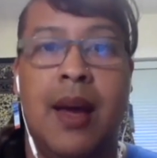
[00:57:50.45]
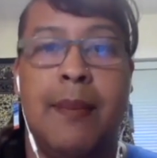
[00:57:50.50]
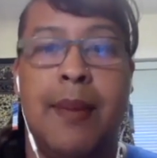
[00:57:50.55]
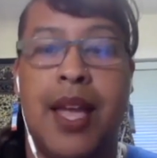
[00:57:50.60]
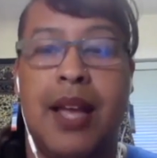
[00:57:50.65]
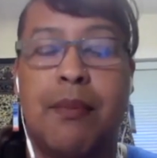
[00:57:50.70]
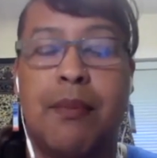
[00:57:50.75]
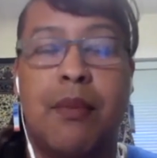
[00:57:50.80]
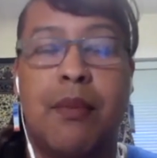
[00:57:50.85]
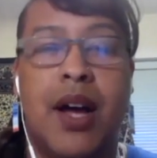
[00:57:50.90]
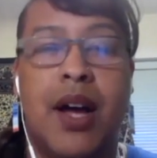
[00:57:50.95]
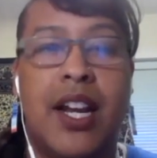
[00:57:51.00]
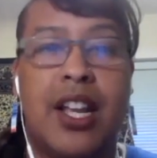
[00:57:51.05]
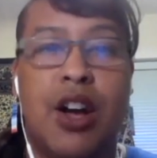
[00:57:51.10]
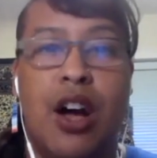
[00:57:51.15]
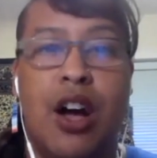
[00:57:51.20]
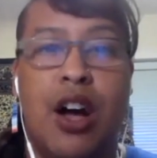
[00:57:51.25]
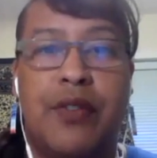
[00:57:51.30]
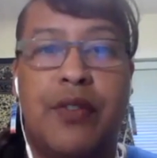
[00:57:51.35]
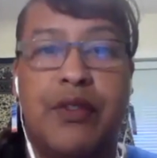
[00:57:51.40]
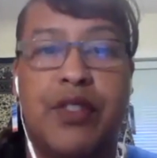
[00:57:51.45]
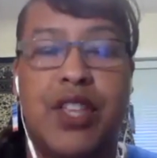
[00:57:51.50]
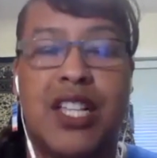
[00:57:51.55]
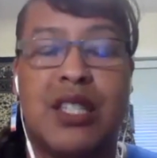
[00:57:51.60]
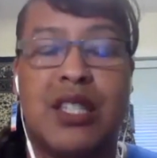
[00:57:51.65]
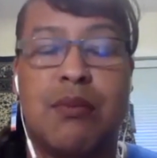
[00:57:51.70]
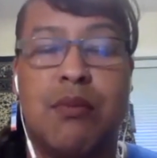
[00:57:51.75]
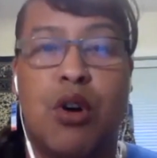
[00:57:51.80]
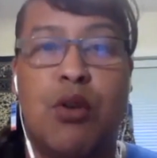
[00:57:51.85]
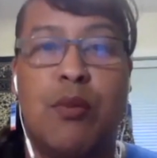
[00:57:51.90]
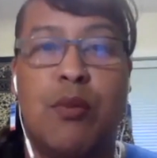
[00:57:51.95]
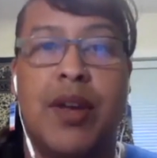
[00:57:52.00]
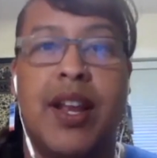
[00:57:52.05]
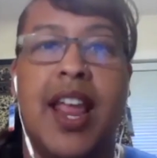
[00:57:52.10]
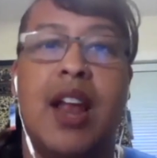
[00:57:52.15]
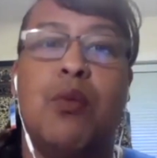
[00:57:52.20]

make money off of this moment.